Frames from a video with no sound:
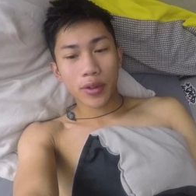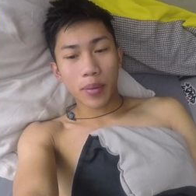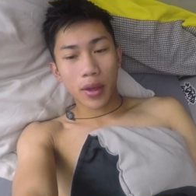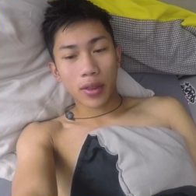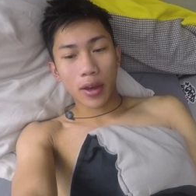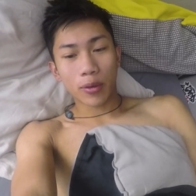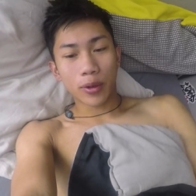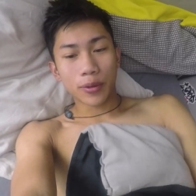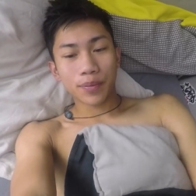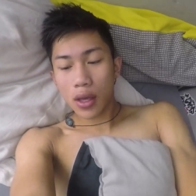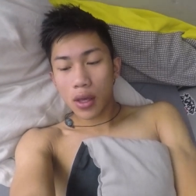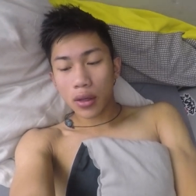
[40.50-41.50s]
make that one.
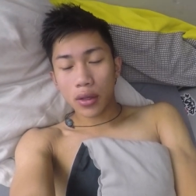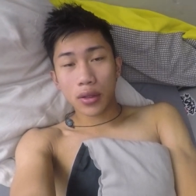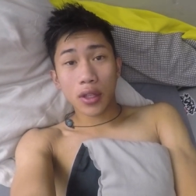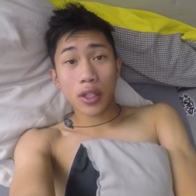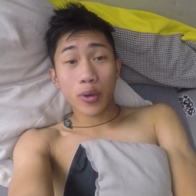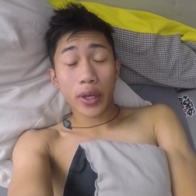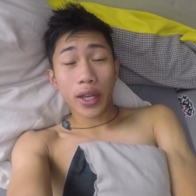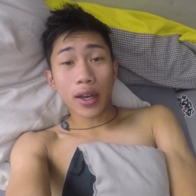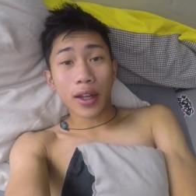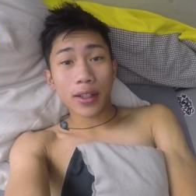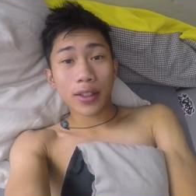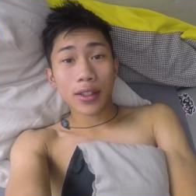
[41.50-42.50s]
Continuing
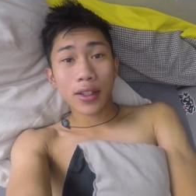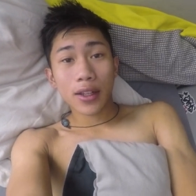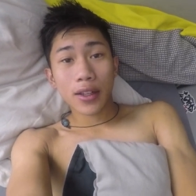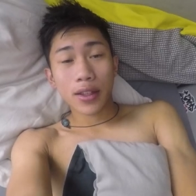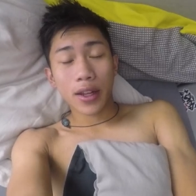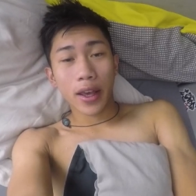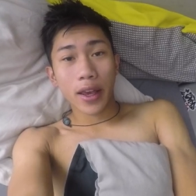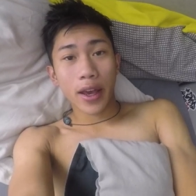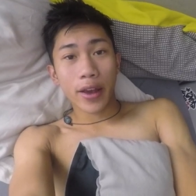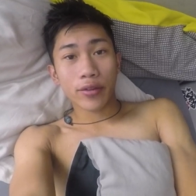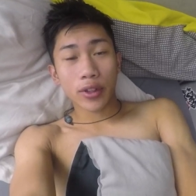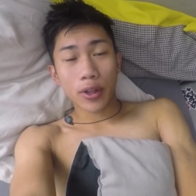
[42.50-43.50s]
on, today I
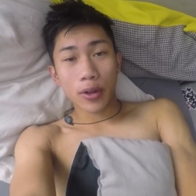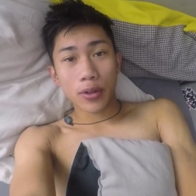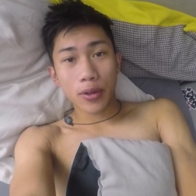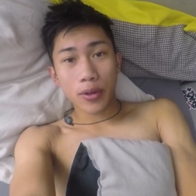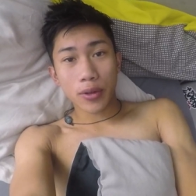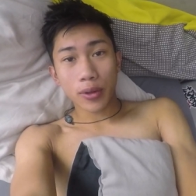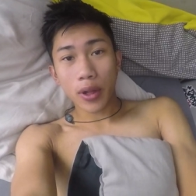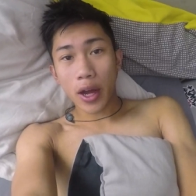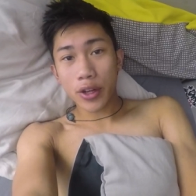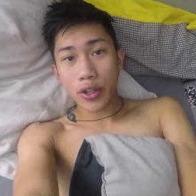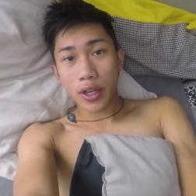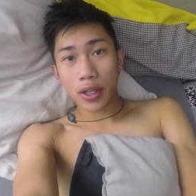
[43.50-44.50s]
have to go to
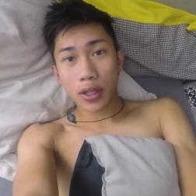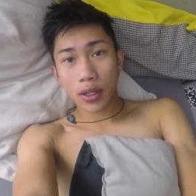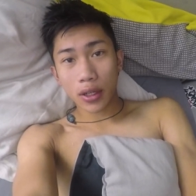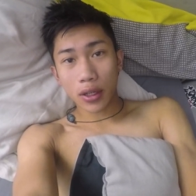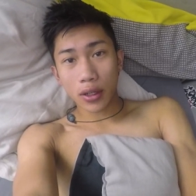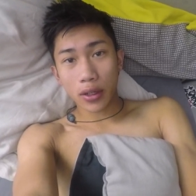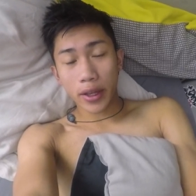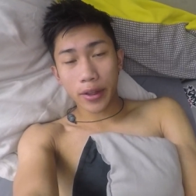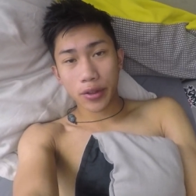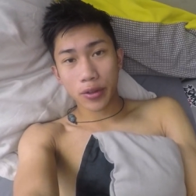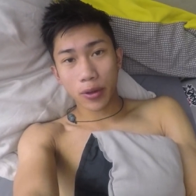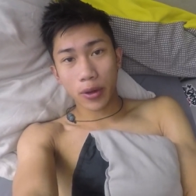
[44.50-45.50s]
Zoologic
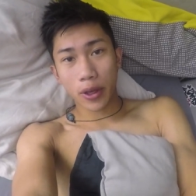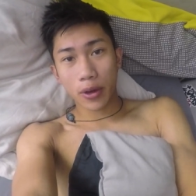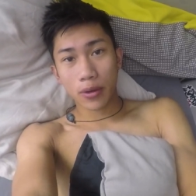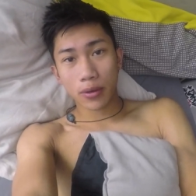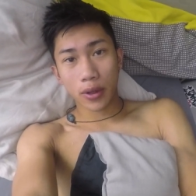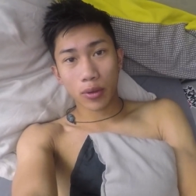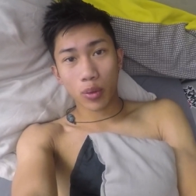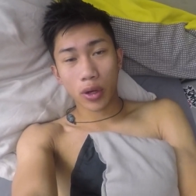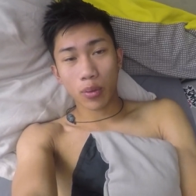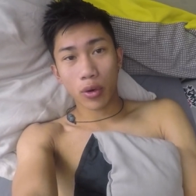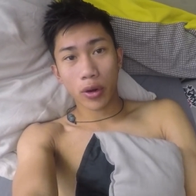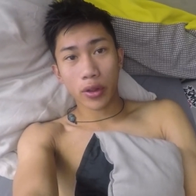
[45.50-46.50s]
dance studio and work
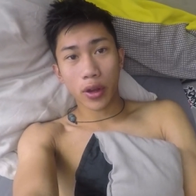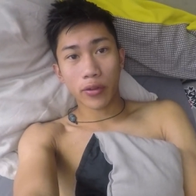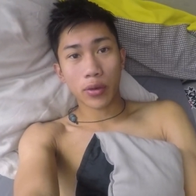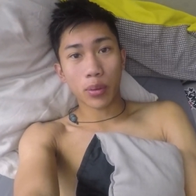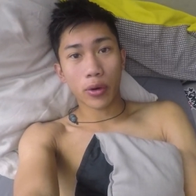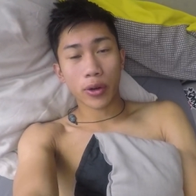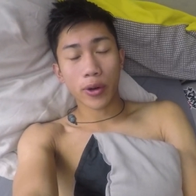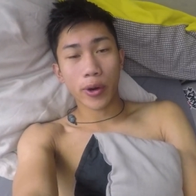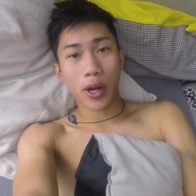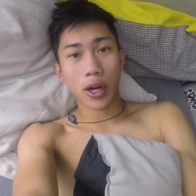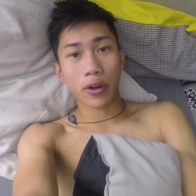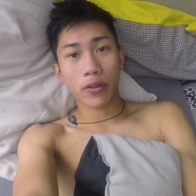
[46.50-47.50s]
more on the hoverboard
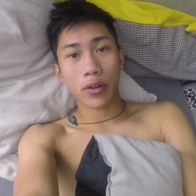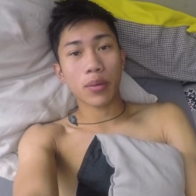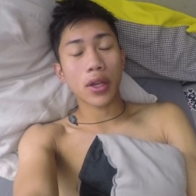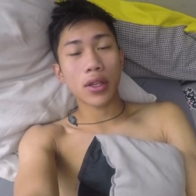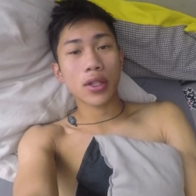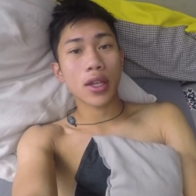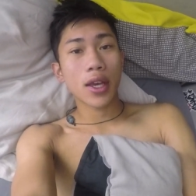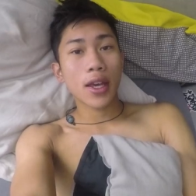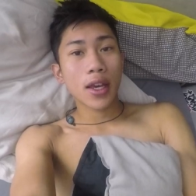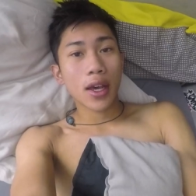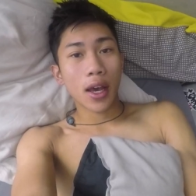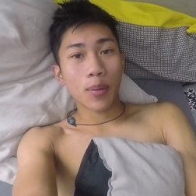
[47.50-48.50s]
choreography piece.
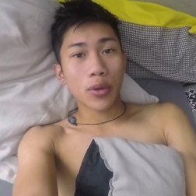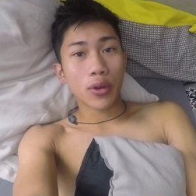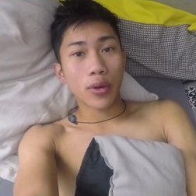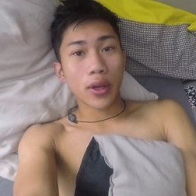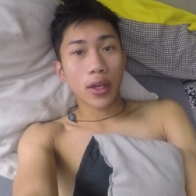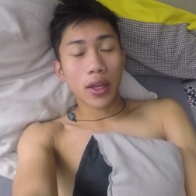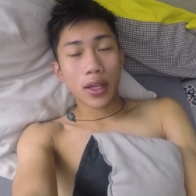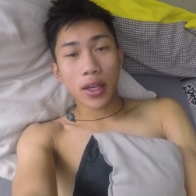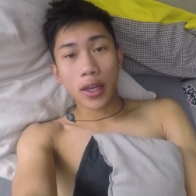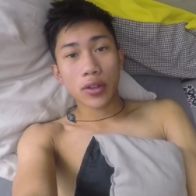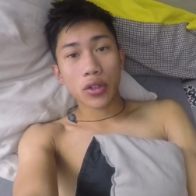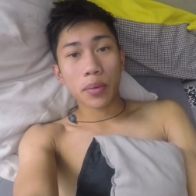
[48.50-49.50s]
I'm doing a
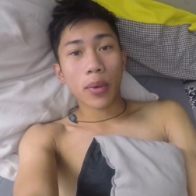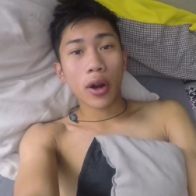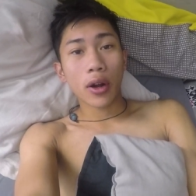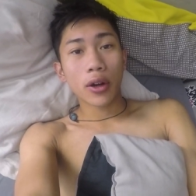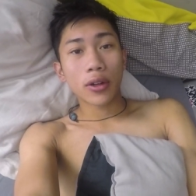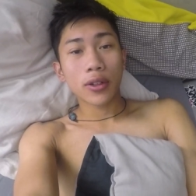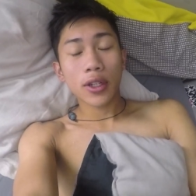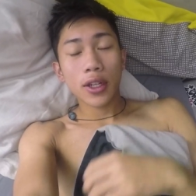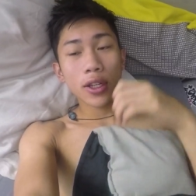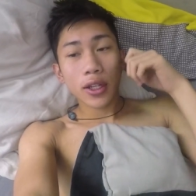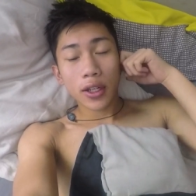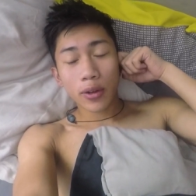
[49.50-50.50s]
gig tomorrow
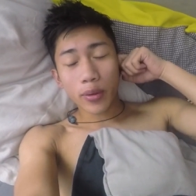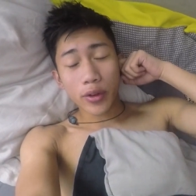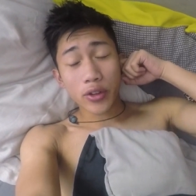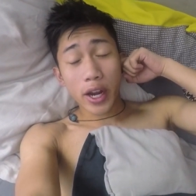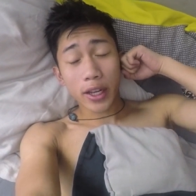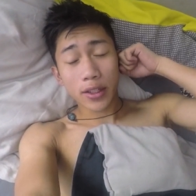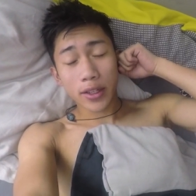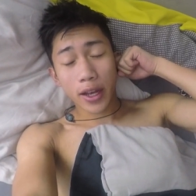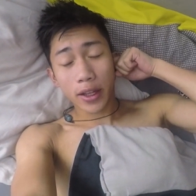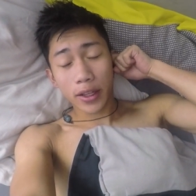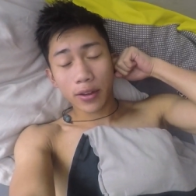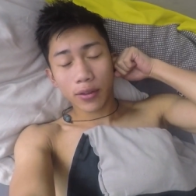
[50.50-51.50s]
with Dragon
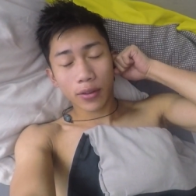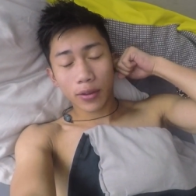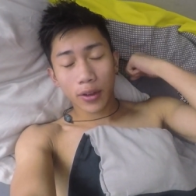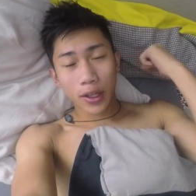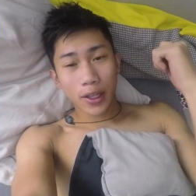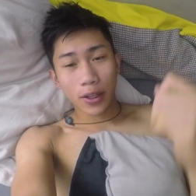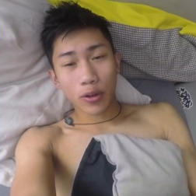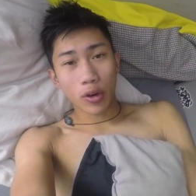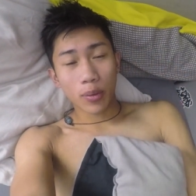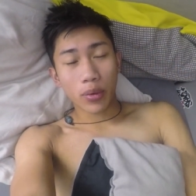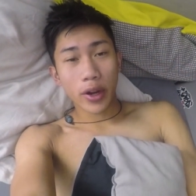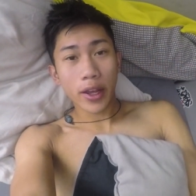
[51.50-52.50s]
Talent
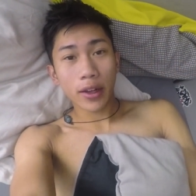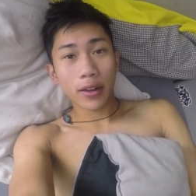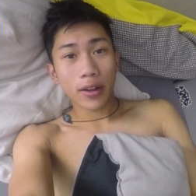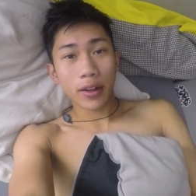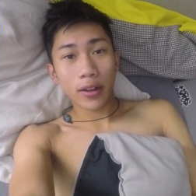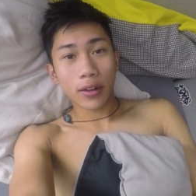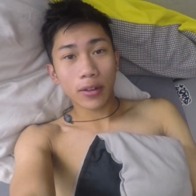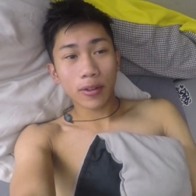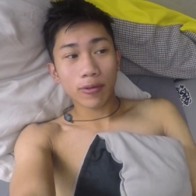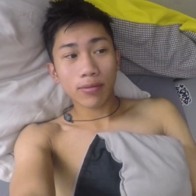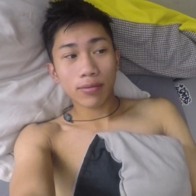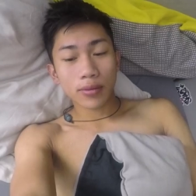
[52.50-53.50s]
Corporate, and
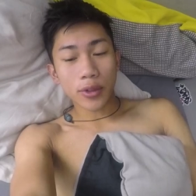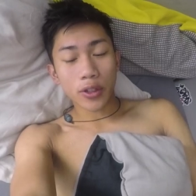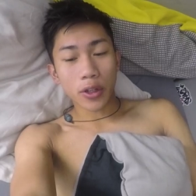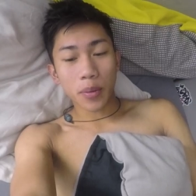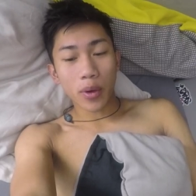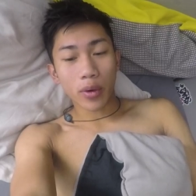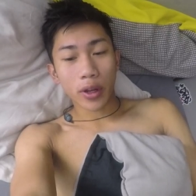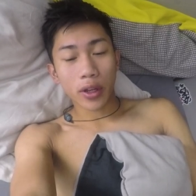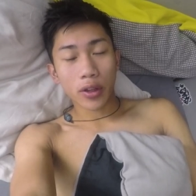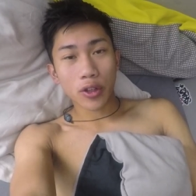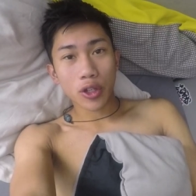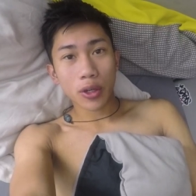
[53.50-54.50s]
just gonna be working
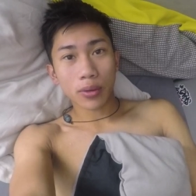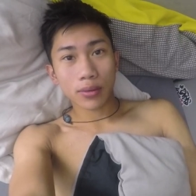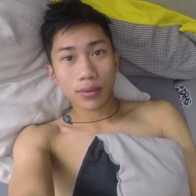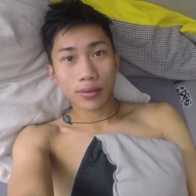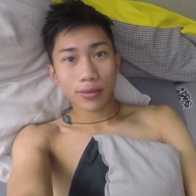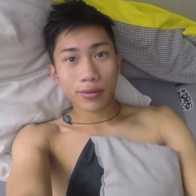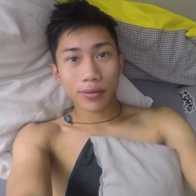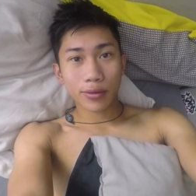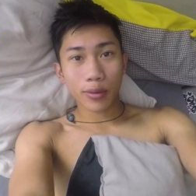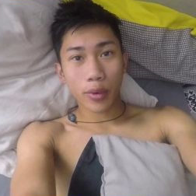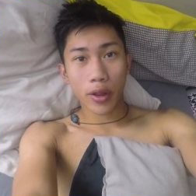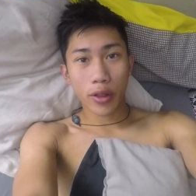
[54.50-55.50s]
on the show
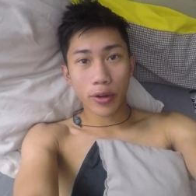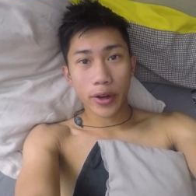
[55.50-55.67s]
with other